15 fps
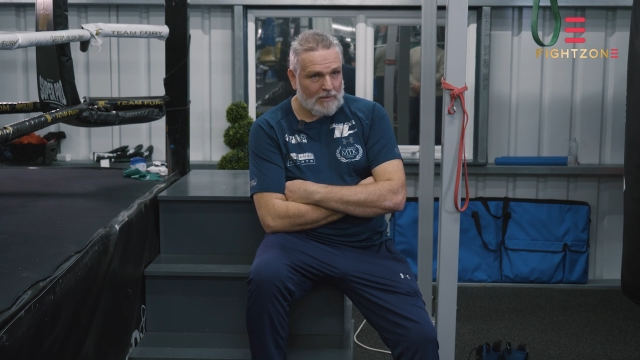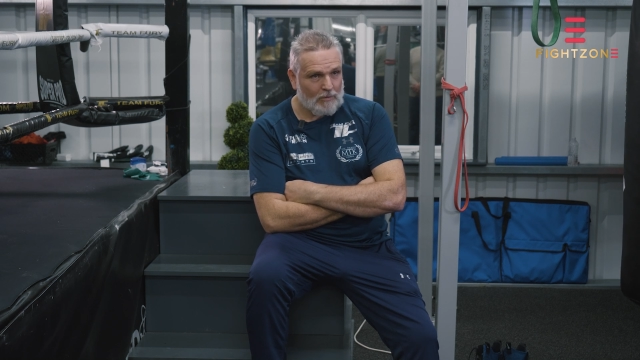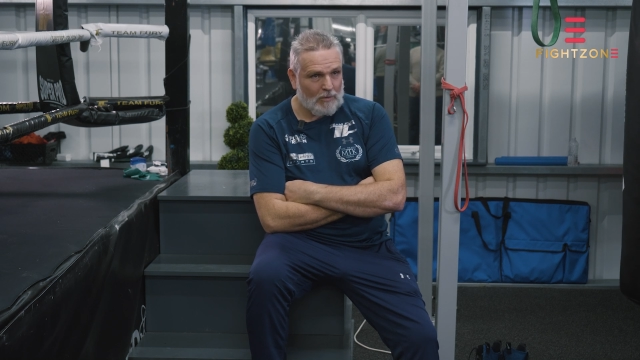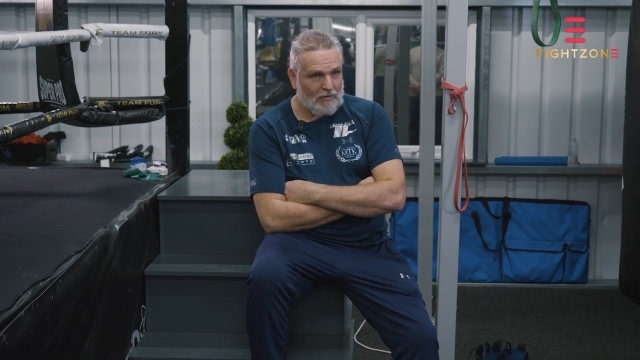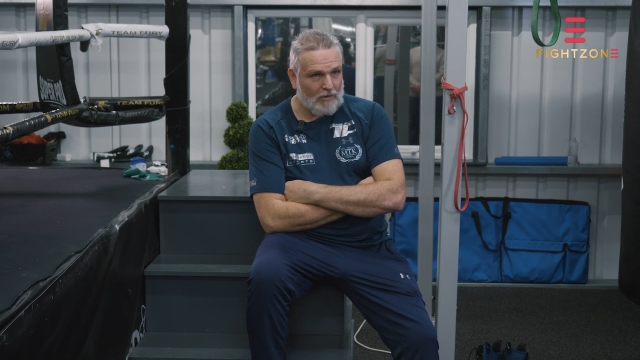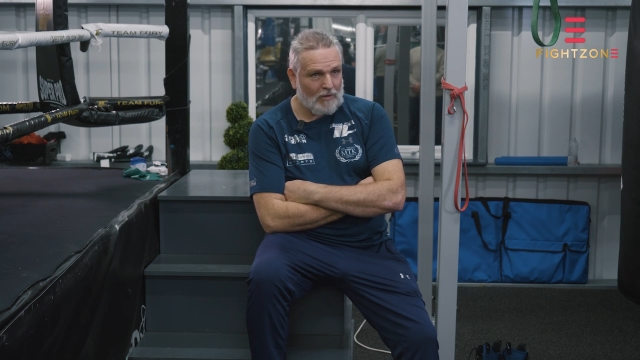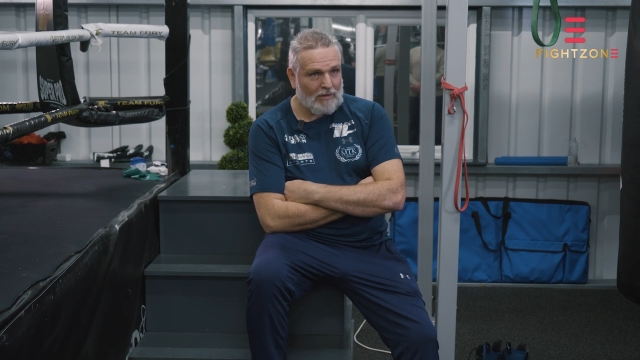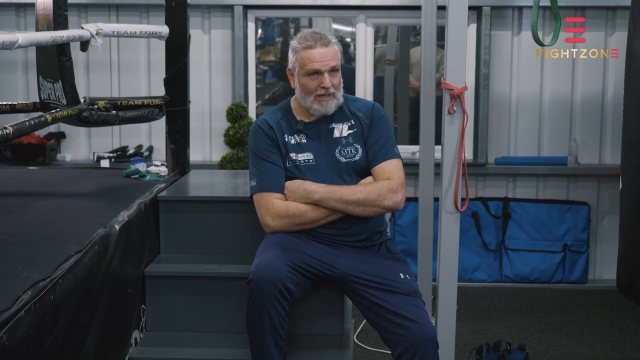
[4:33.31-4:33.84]

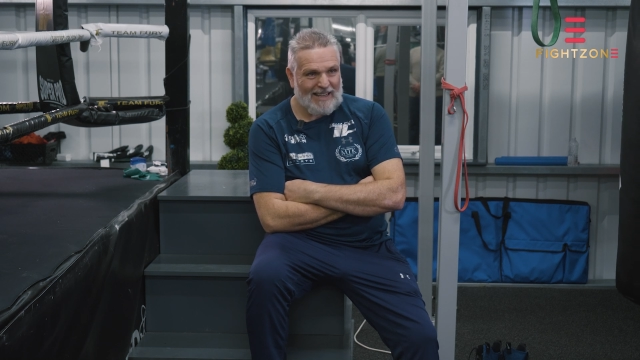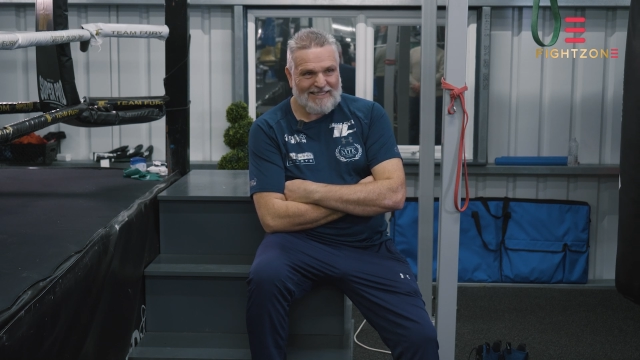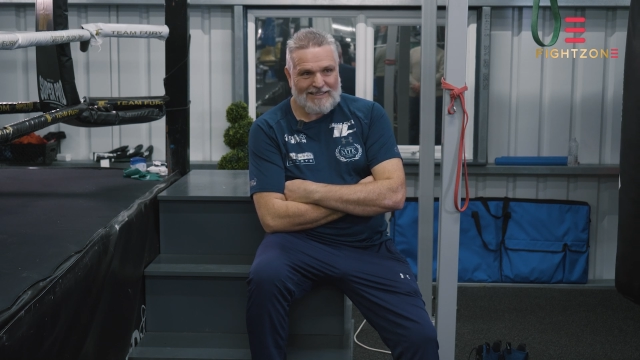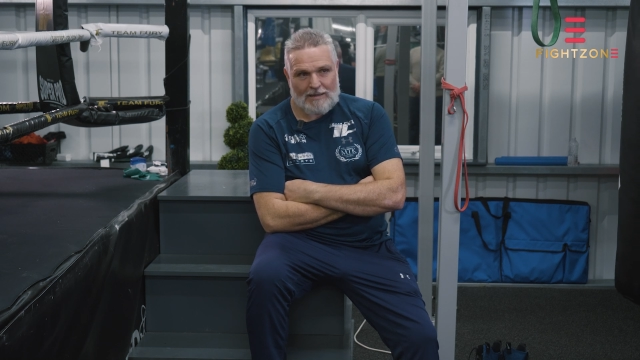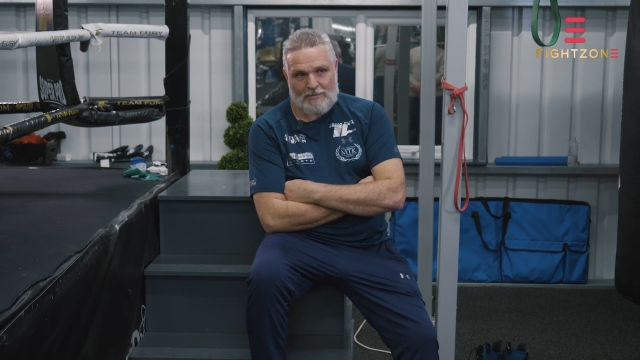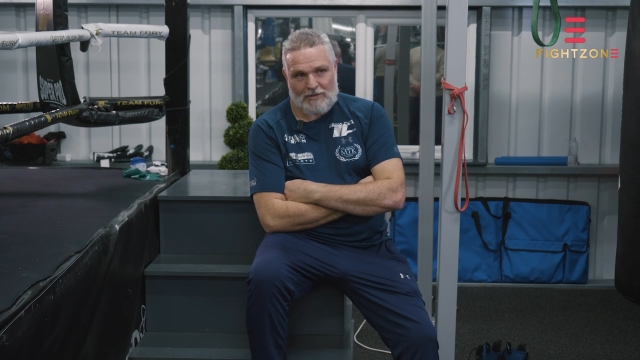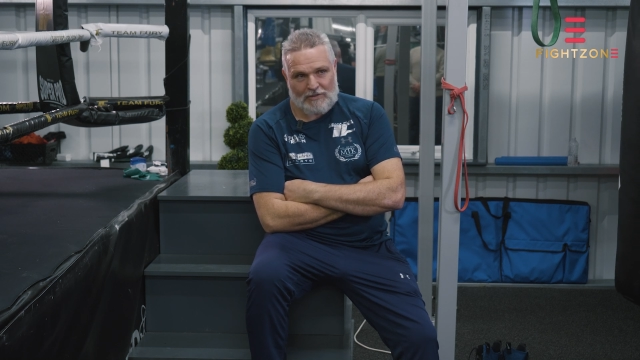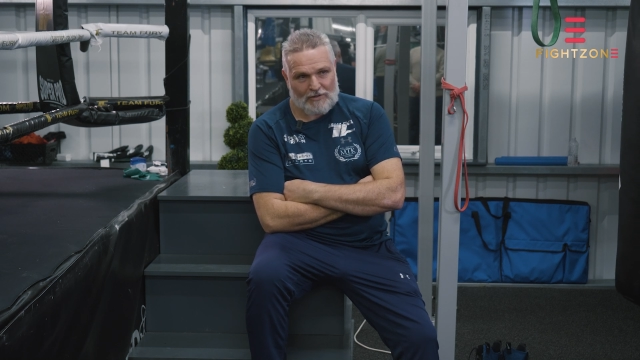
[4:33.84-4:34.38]
We've got light
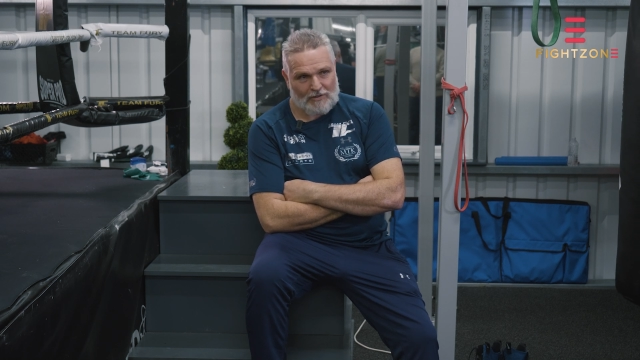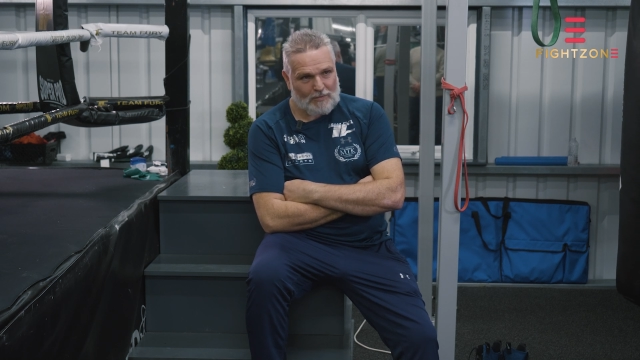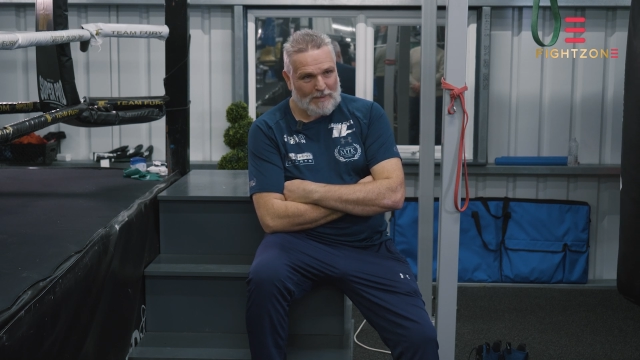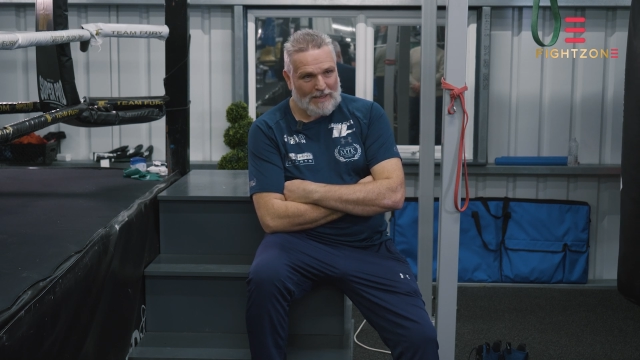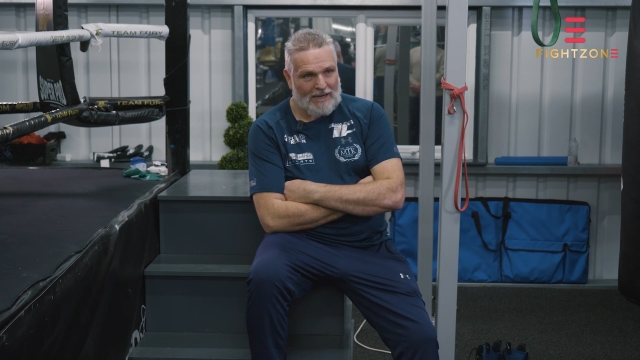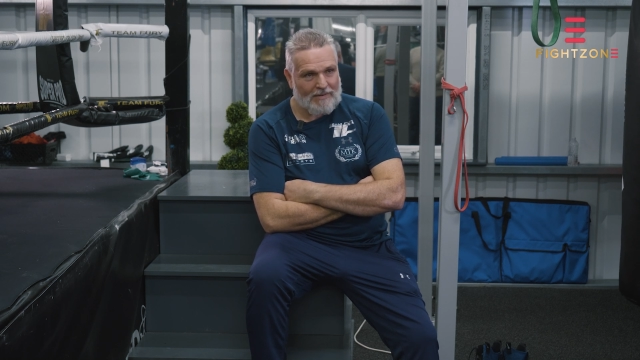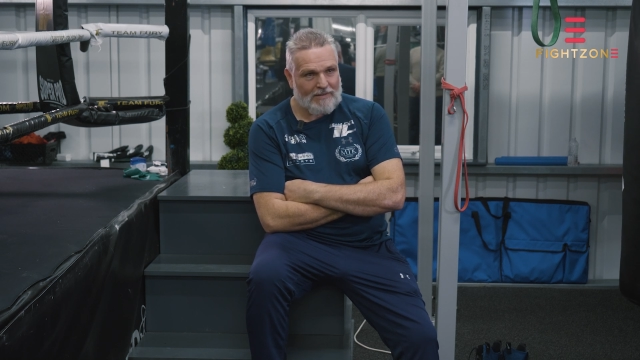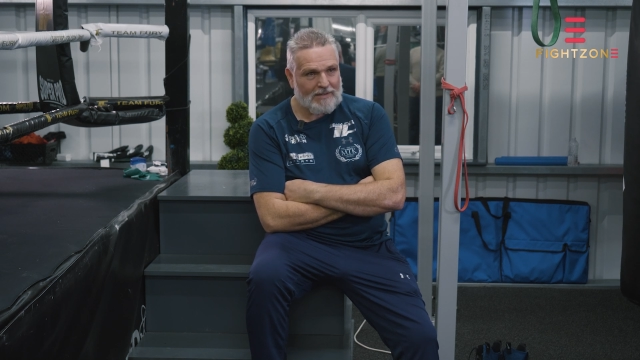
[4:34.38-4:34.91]
amateur
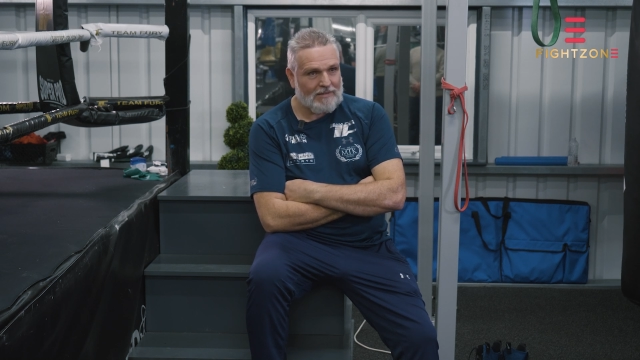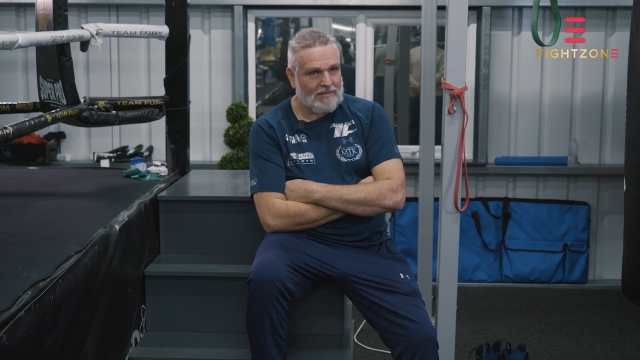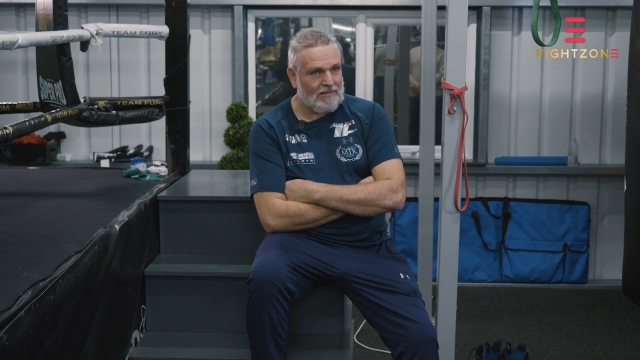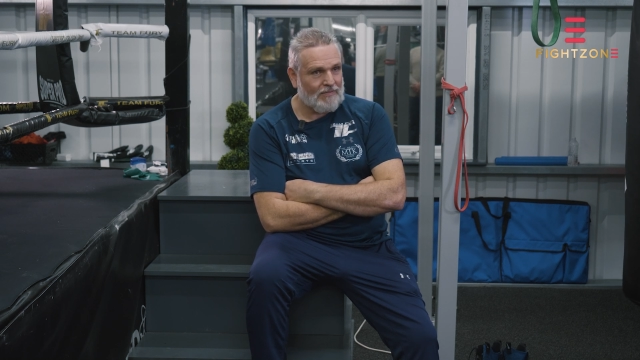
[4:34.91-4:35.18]
sparring,